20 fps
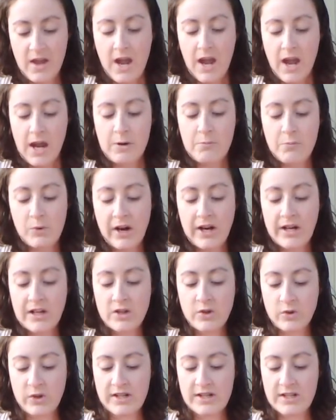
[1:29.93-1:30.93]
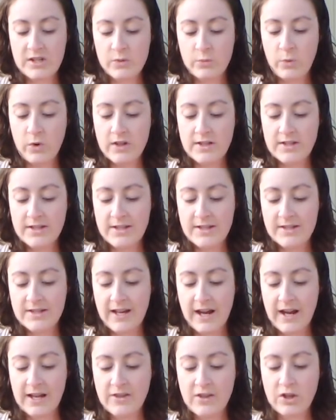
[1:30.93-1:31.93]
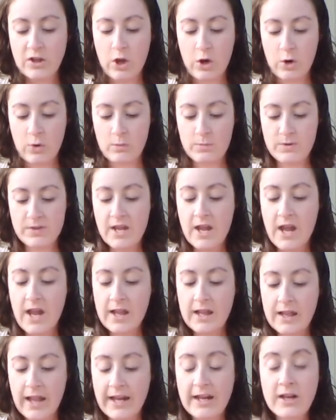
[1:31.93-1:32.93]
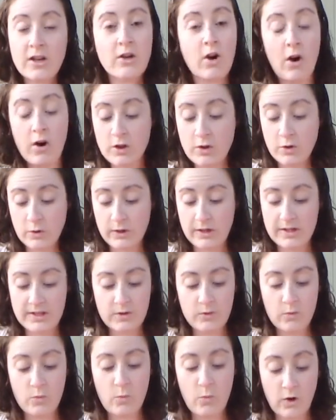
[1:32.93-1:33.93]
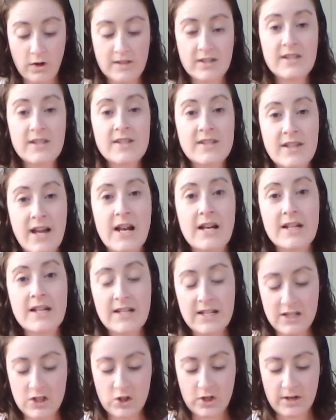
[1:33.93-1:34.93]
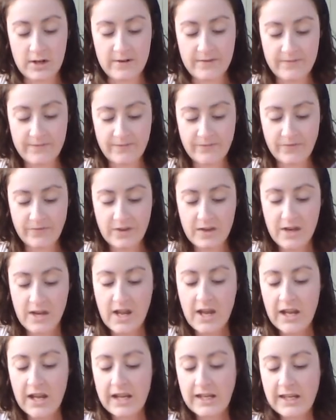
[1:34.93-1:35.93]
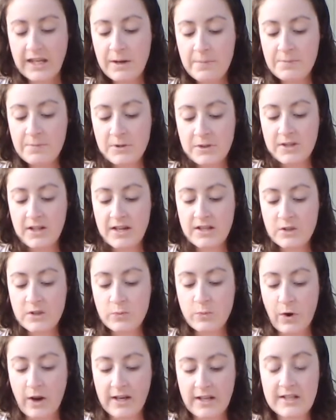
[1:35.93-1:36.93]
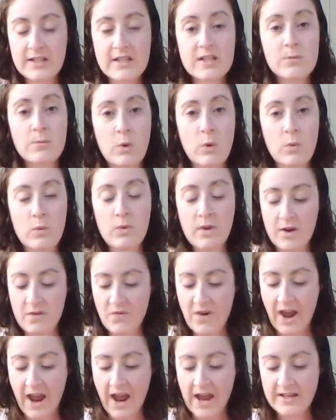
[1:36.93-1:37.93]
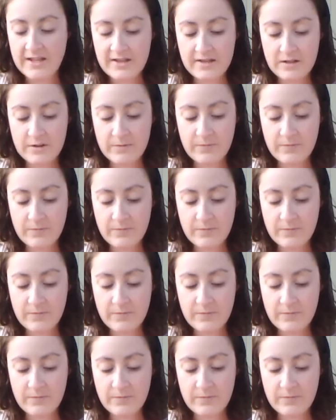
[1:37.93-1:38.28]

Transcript: And brain grease works inside the lobes like car grease works inside an engine. It keeps things running smooth and fast.